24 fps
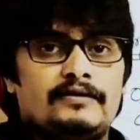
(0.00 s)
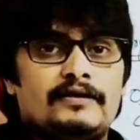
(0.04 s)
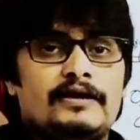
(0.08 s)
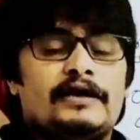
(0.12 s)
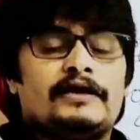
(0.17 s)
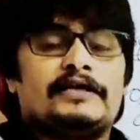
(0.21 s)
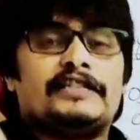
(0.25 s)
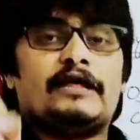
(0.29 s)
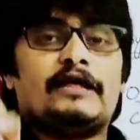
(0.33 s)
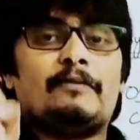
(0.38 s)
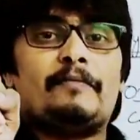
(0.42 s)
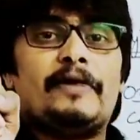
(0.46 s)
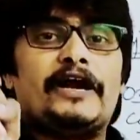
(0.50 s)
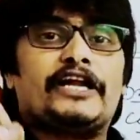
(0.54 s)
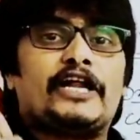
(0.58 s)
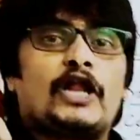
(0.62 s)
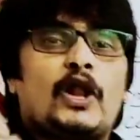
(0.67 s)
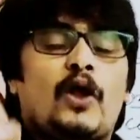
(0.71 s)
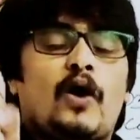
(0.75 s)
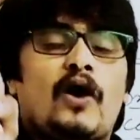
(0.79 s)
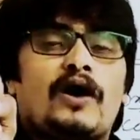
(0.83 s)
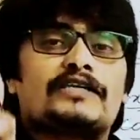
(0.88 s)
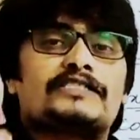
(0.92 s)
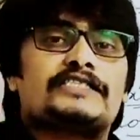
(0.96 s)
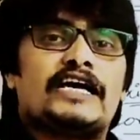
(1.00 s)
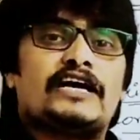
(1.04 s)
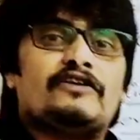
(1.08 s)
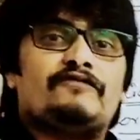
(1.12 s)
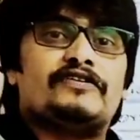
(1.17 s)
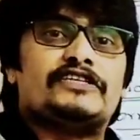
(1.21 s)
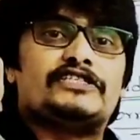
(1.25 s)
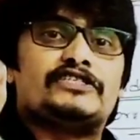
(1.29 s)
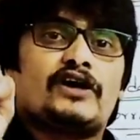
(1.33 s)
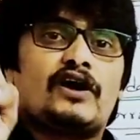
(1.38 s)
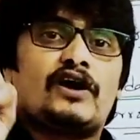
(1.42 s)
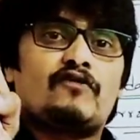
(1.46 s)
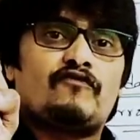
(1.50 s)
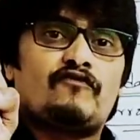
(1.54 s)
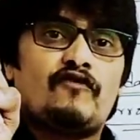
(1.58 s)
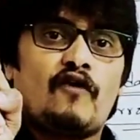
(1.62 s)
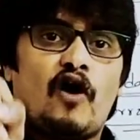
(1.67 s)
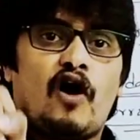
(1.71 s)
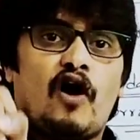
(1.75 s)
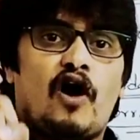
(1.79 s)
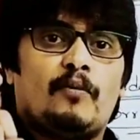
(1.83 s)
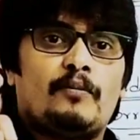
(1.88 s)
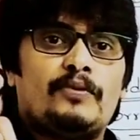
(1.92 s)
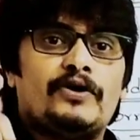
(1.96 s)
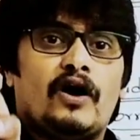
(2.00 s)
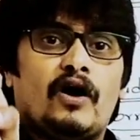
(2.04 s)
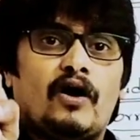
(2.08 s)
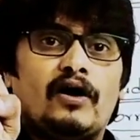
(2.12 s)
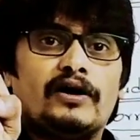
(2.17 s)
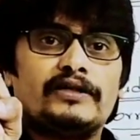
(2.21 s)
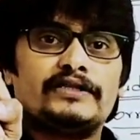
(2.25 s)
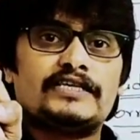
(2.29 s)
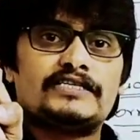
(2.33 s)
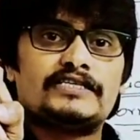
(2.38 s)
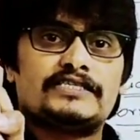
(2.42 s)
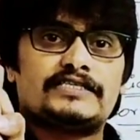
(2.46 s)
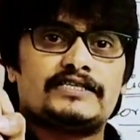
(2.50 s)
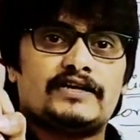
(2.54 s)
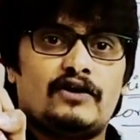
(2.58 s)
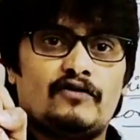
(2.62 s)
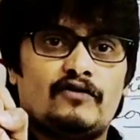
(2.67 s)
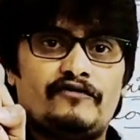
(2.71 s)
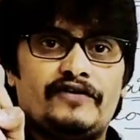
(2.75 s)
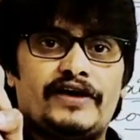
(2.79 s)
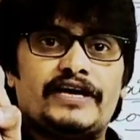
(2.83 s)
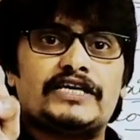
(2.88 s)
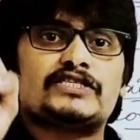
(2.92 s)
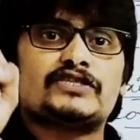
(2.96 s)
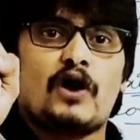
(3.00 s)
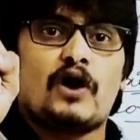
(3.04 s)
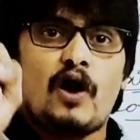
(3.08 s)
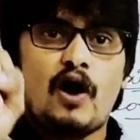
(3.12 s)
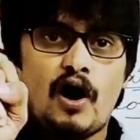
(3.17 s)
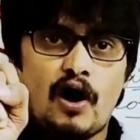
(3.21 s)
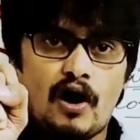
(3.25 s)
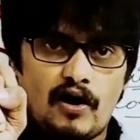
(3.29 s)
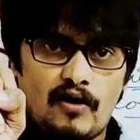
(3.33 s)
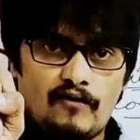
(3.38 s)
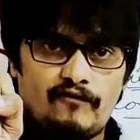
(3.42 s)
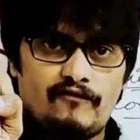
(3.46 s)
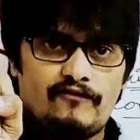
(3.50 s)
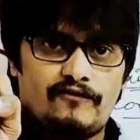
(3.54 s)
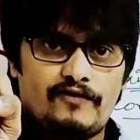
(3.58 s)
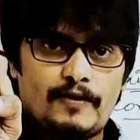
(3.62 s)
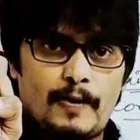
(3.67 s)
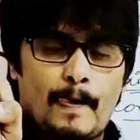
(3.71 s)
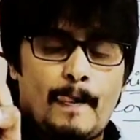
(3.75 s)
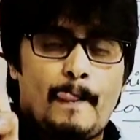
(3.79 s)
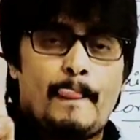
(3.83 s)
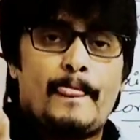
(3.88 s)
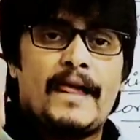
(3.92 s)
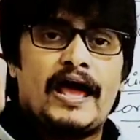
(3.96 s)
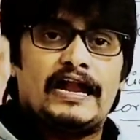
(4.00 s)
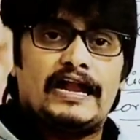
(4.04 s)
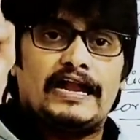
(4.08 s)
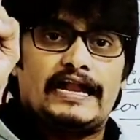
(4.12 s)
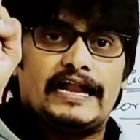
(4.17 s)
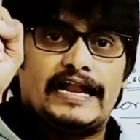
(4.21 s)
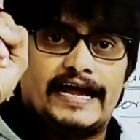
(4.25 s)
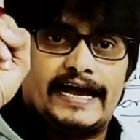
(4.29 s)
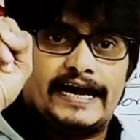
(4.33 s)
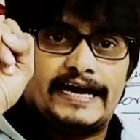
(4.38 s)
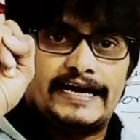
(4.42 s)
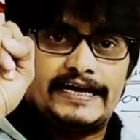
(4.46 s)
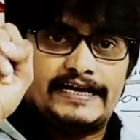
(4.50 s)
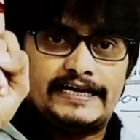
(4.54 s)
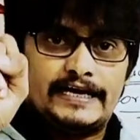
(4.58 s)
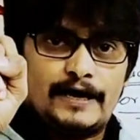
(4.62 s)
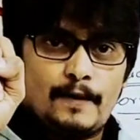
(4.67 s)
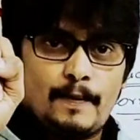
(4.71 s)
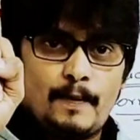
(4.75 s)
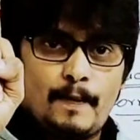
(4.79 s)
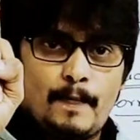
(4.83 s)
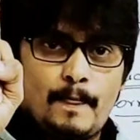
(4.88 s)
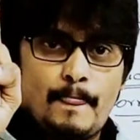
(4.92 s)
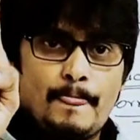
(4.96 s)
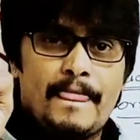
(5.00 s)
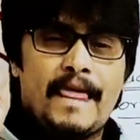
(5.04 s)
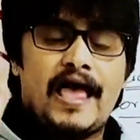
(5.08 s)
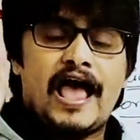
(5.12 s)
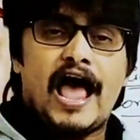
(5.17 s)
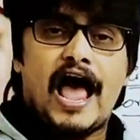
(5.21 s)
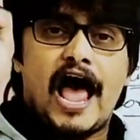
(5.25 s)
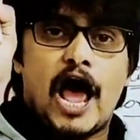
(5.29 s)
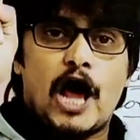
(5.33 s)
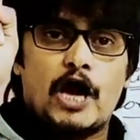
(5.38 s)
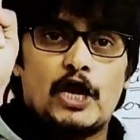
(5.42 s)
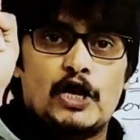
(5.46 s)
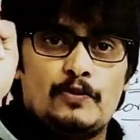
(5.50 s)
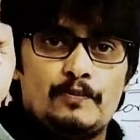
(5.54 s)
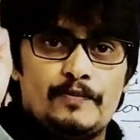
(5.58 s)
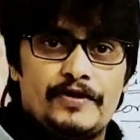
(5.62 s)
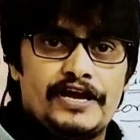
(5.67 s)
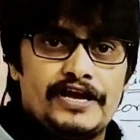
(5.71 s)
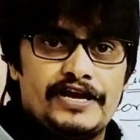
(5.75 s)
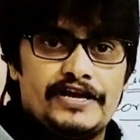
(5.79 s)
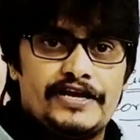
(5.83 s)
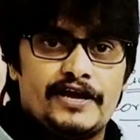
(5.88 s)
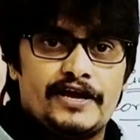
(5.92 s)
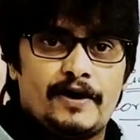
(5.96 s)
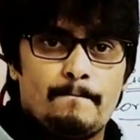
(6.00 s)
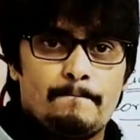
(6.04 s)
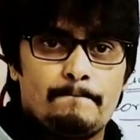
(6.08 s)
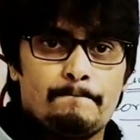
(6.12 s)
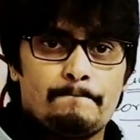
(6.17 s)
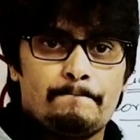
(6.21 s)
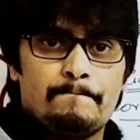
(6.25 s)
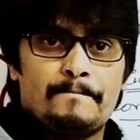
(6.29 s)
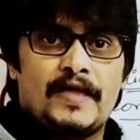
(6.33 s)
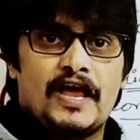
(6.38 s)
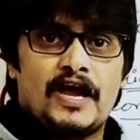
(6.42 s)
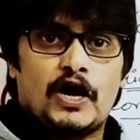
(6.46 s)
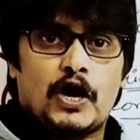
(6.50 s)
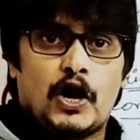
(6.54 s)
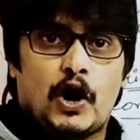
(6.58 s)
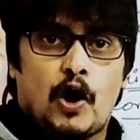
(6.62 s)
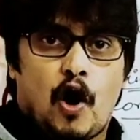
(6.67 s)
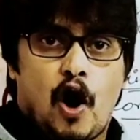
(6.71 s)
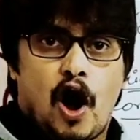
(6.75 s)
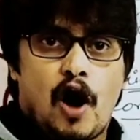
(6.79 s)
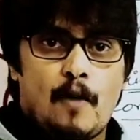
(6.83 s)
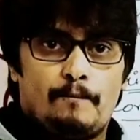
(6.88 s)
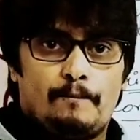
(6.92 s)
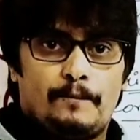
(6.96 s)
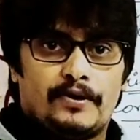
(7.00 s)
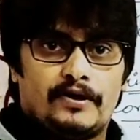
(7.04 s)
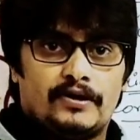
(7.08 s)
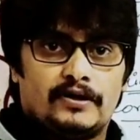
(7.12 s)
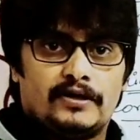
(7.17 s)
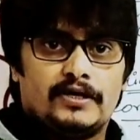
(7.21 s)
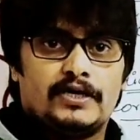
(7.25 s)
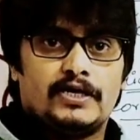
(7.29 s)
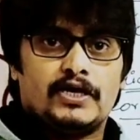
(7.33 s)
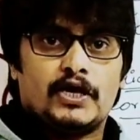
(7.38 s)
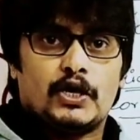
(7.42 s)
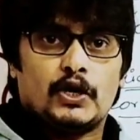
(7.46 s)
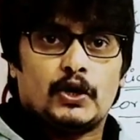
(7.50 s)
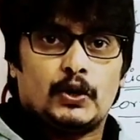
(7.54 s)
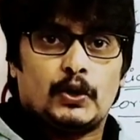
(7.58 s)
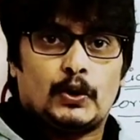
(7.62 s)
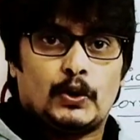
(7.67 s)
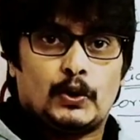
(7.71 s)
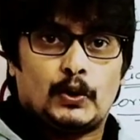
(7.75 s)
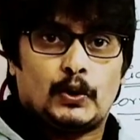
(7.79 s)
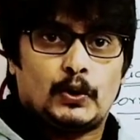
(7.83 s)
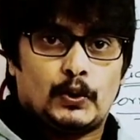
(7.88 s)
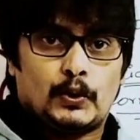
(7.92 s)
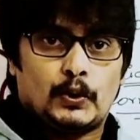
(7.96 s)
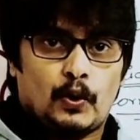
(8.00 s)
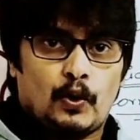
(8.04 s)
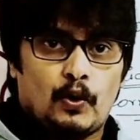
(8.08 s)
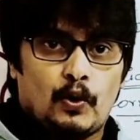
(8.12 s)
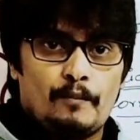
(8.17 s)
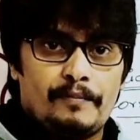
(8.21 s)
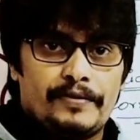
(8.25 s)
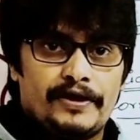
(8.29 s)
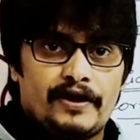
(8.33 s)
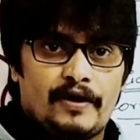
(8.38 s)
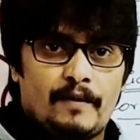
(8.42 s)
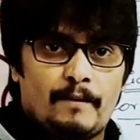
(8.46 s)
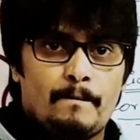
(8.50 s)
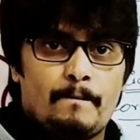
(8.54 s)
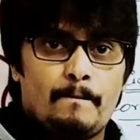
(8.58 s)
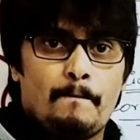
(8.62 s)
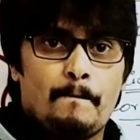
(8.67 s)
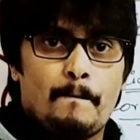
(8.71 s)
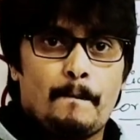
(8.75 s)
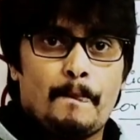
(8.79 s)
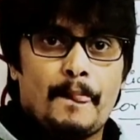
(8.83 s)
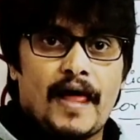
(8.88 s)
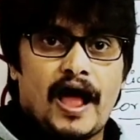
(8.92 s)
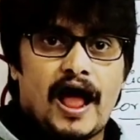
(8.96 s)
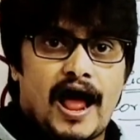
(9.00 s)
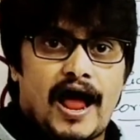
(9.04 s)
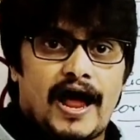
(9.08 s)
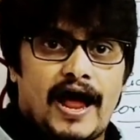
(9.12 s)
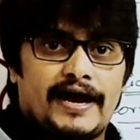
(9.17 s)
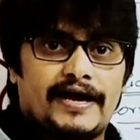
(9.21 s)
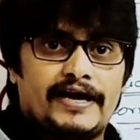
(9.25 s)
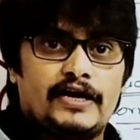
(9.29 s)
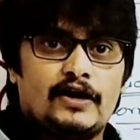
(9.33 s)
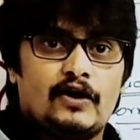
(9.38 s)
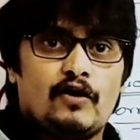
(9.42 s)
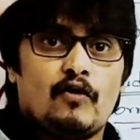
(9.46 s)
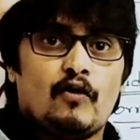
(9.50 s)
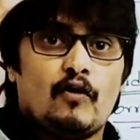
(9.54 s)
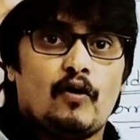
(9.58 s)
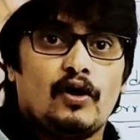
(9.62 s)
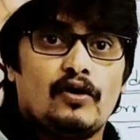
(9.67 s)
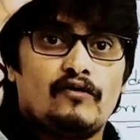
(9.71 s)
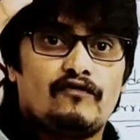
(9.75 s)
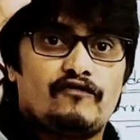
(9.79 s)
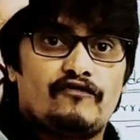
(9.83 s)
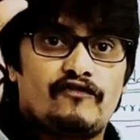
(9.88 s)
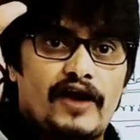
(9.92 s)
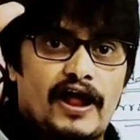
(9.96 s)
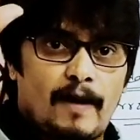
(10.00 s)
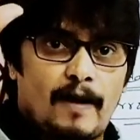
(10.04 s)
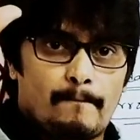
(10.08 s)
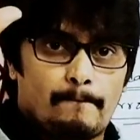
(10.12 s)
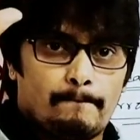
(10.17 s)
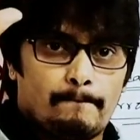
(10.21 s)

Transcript: The metal oxide which are formed on the surface of lead, aluminium, copper, chromium and wolfram.